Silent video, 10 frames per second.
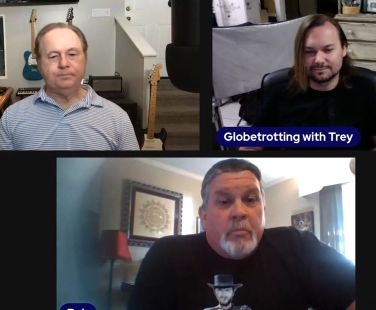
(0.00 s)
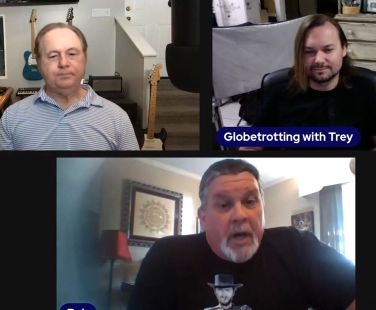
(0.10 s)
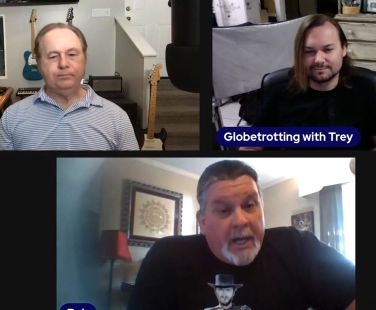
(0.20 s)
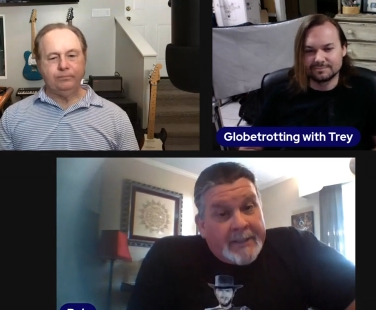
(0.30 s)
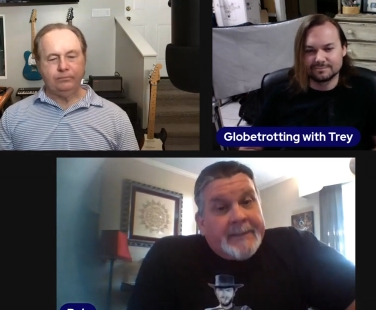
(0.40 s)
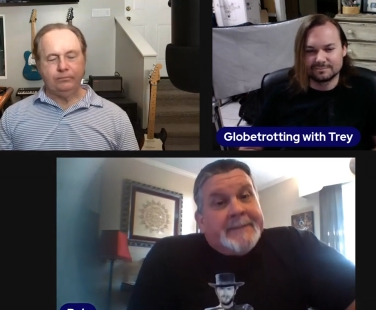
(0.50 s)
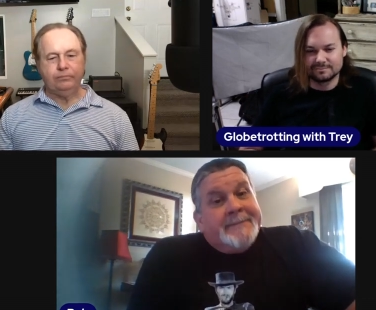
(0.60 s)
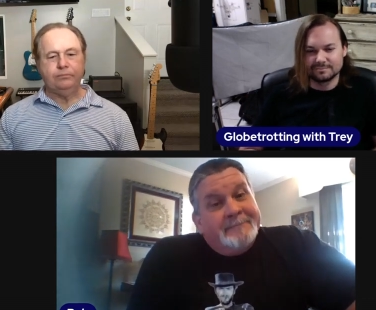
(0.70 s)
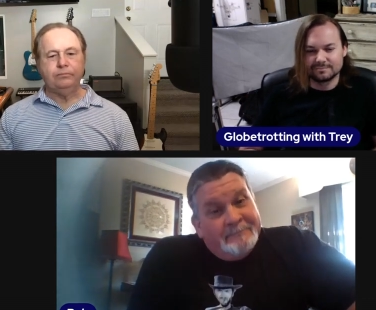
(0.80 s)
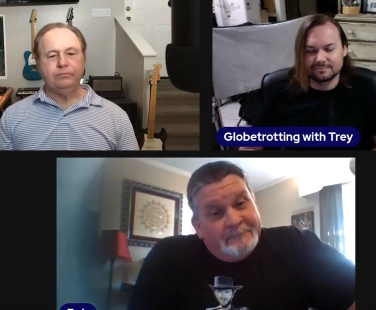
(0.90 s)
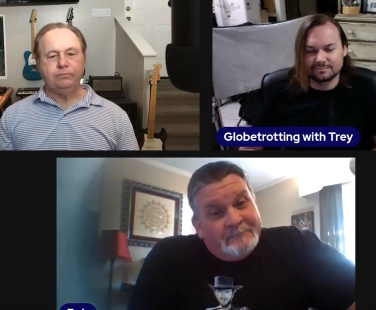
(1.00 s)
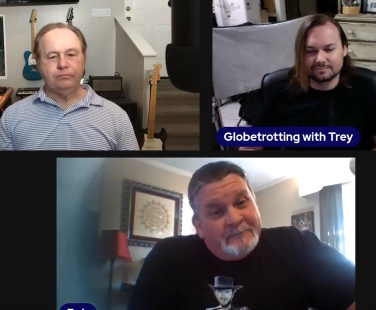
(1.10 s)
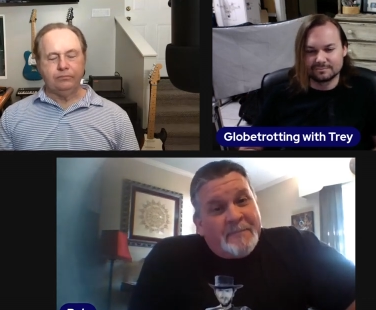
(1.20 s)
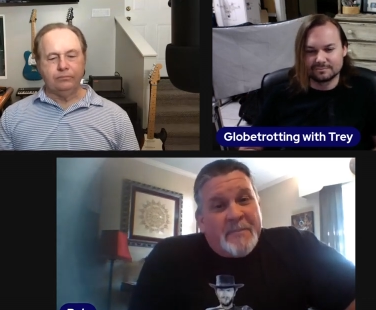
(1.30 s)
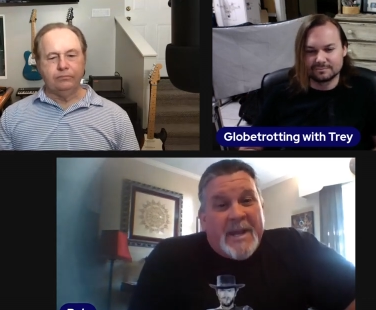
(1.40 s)
Speaker 1: but
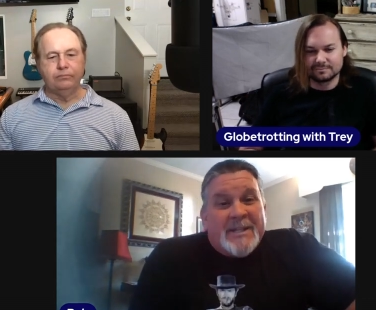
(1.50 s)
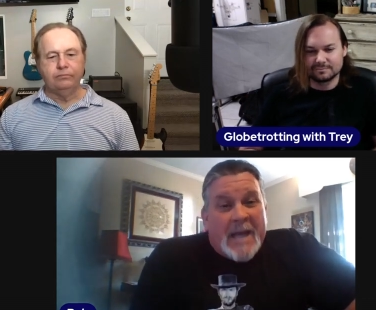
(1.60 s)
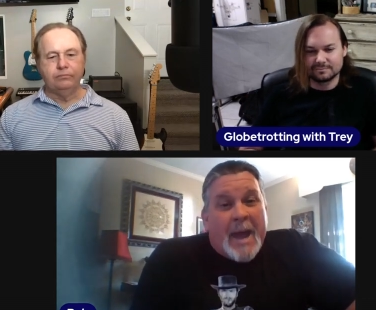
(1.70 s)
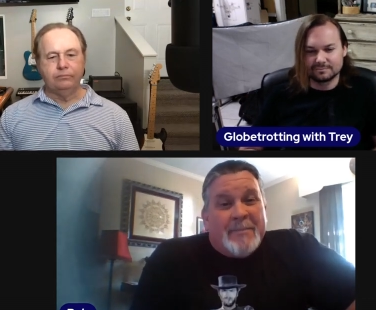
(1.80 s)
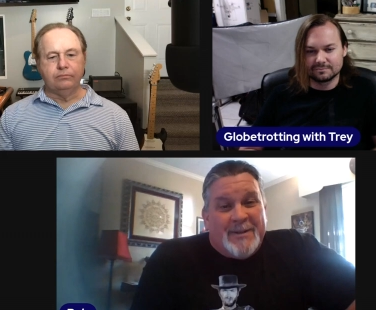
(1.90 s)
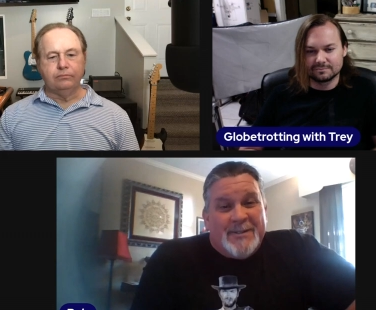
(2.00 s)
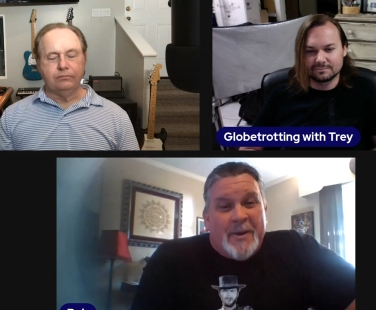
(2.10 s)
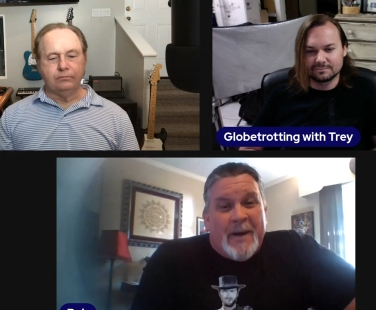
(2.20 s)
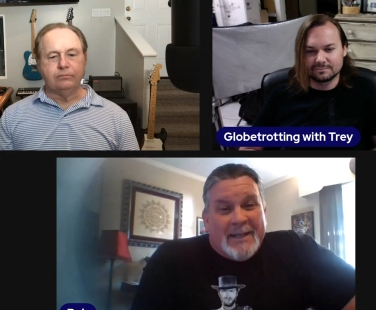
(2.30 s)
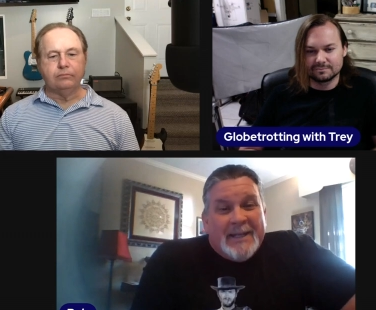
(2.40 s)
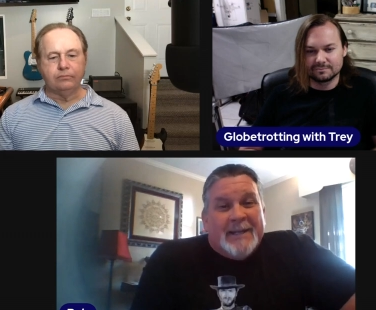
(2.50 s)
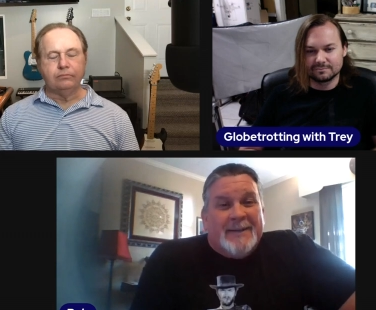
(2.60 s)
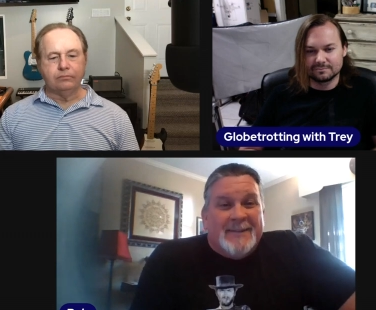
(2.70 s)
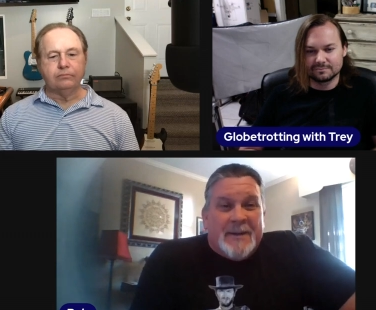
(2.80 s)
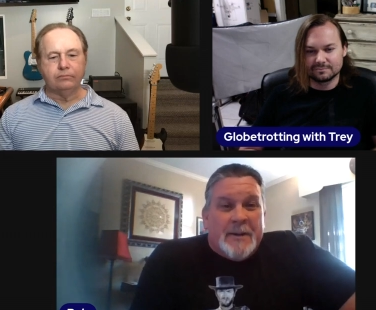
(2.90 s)
things happened, so I
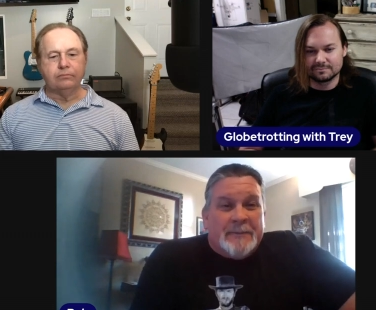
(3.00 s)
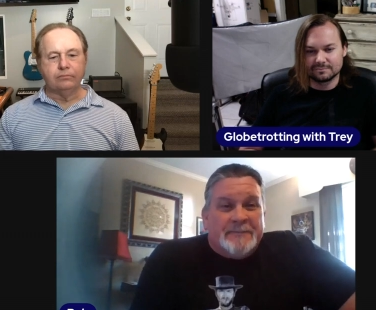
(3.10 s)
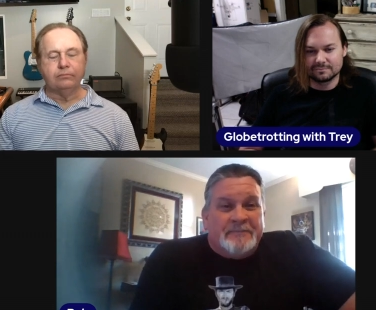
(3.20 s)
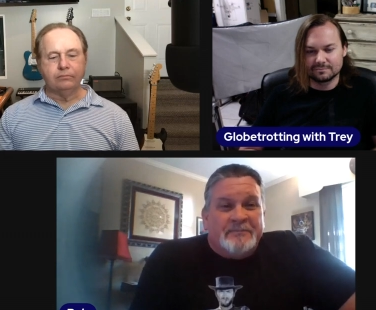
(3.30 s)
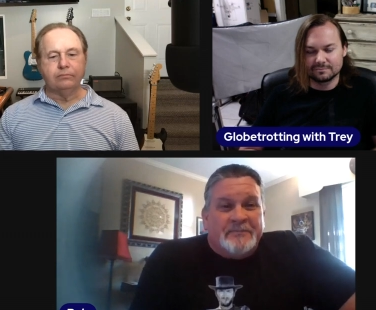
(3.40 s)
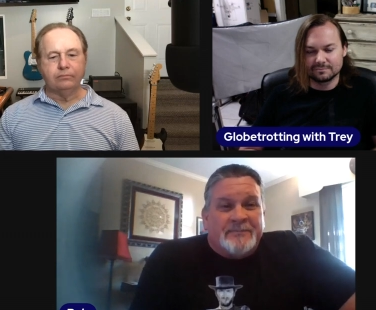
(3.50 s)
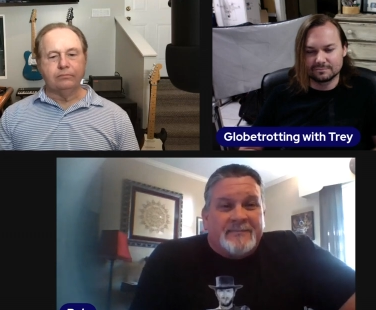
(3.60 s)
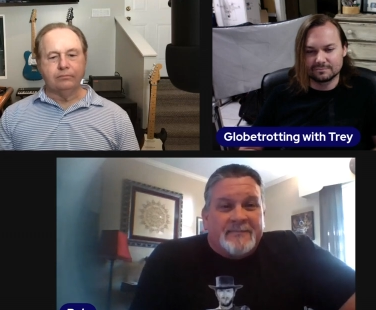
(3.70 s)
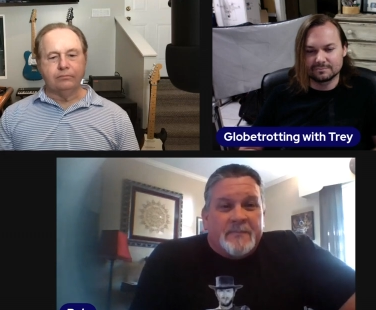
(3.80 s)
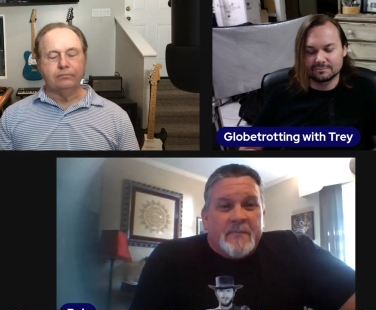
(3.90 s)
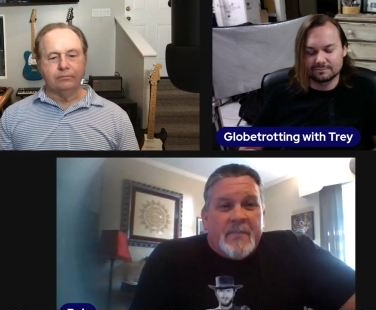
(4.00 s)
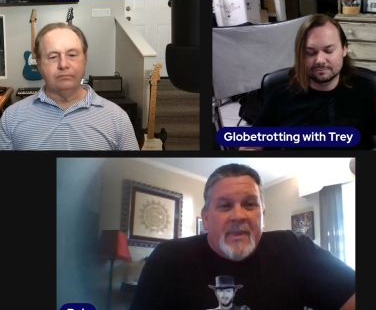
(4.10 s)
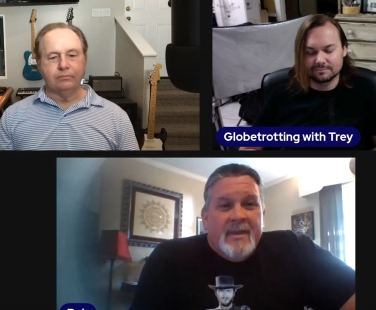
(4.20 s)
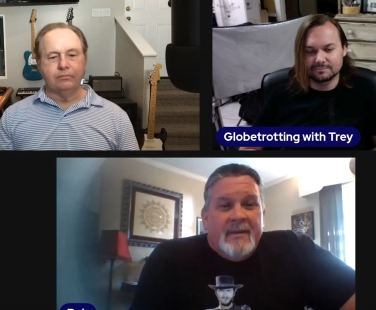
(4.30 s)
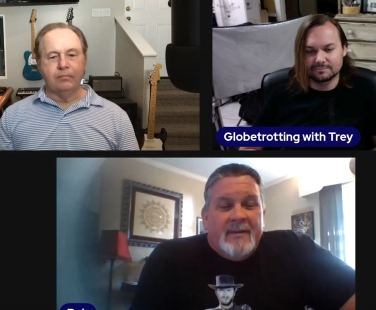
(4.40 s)
did, you know.
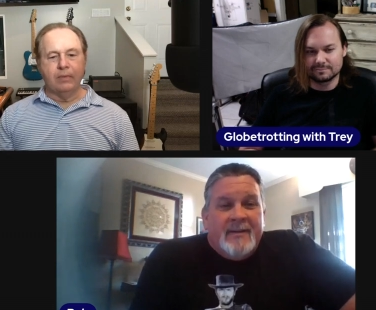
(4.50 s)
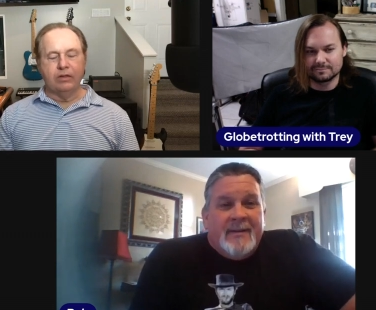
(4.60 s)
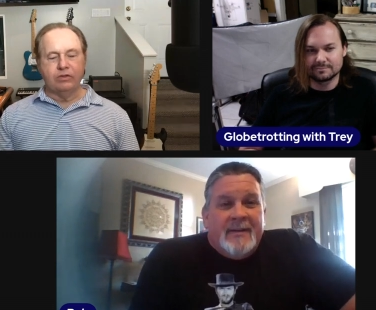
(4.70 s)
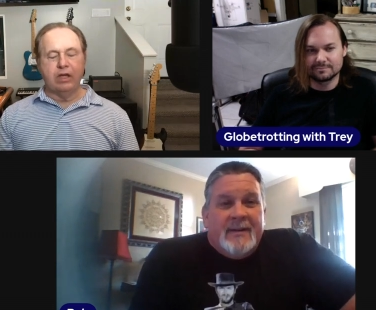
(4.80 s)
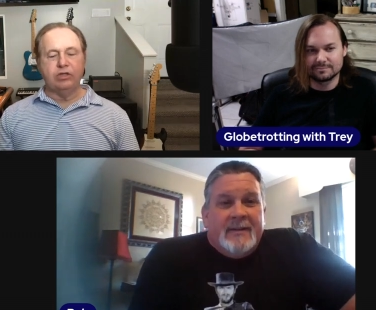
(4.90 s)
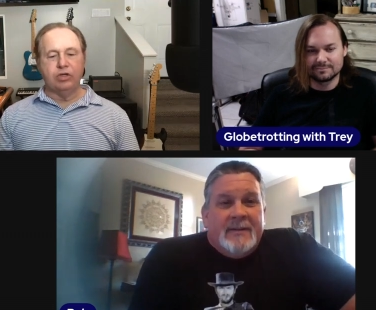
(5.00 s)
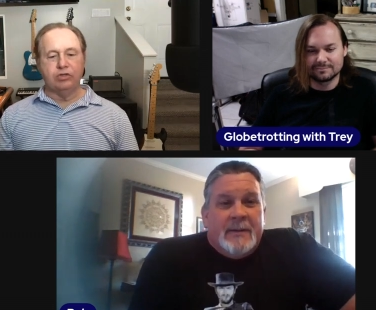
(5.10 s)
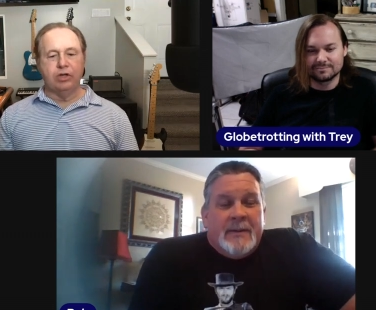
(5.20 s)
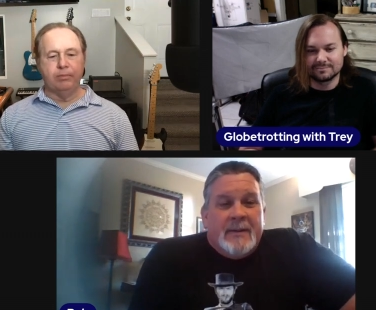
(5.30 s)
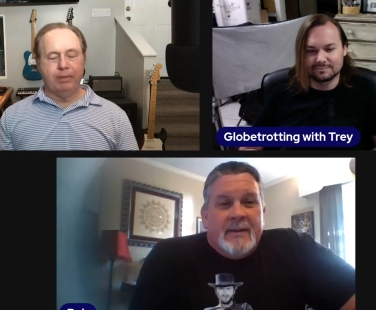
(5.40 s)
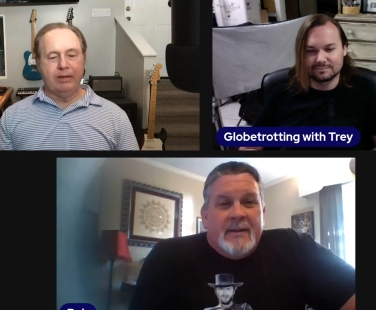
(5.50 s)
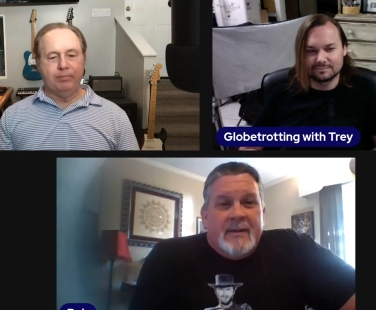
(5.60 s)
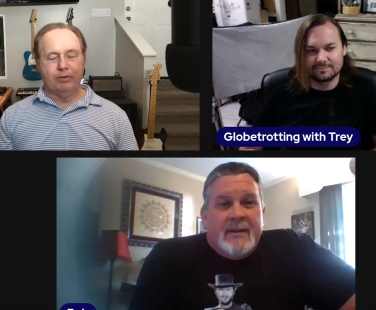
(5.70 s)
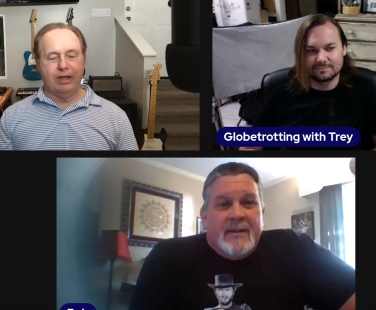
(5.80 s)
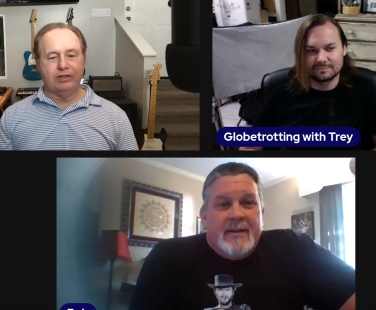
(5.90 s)
Speaker 2: Mm-hmm. So he's just good
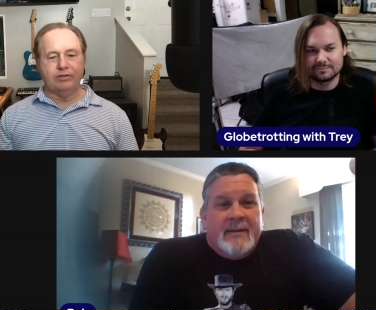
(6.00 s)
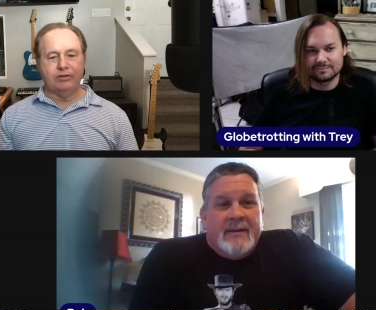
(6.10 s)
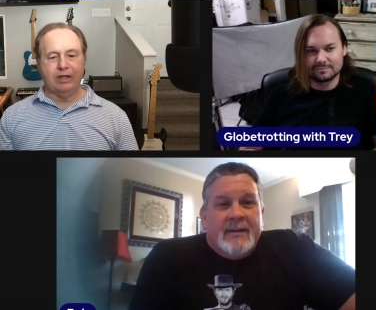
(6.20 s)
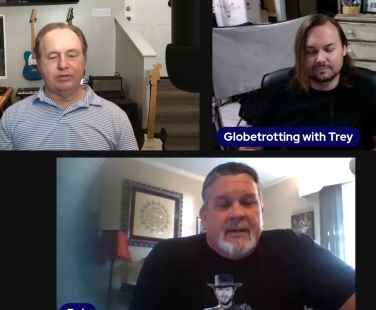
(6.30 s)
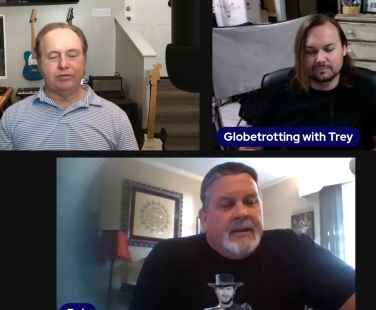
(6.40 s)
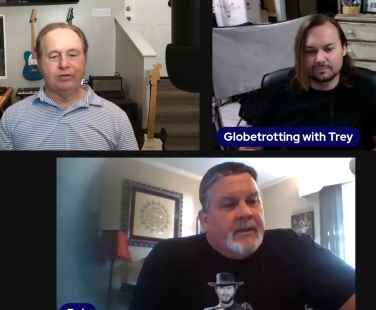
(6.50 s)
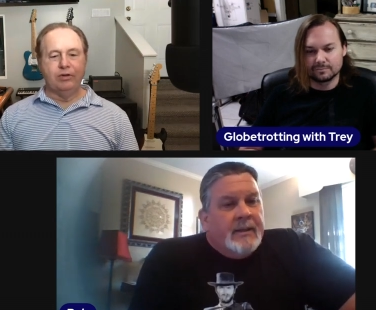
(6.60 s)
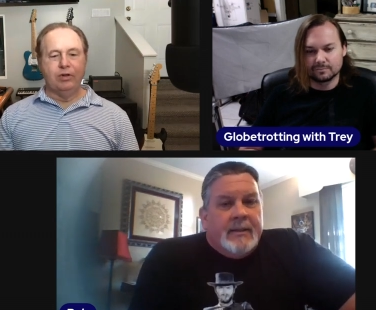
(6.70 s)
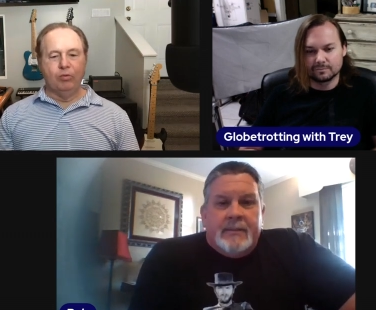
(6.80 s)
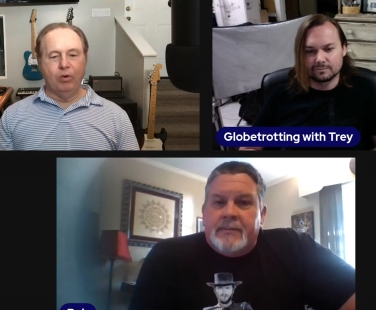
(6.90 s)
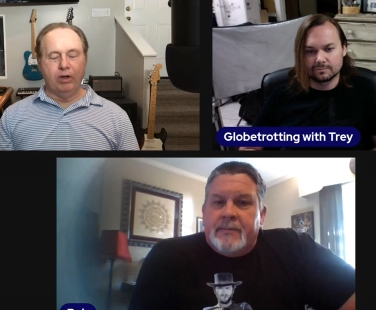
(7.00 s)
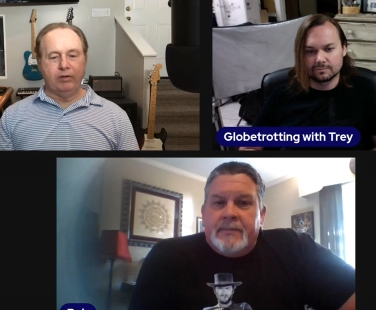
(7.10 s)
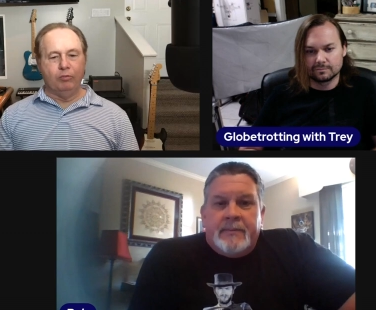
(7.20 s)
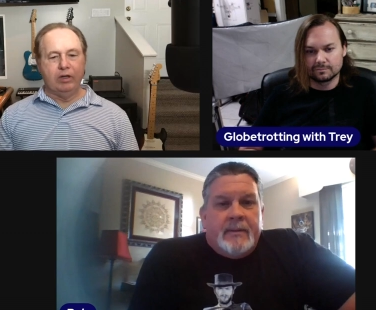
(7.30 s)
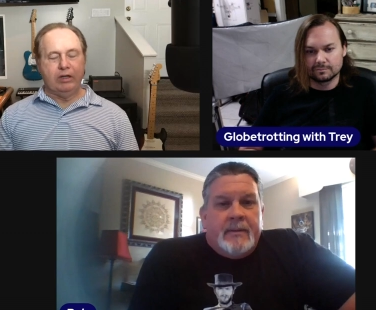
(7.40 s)
people. That's that's what
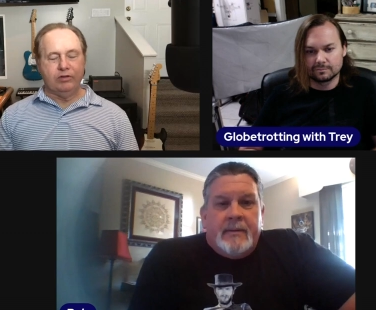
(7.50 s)
we can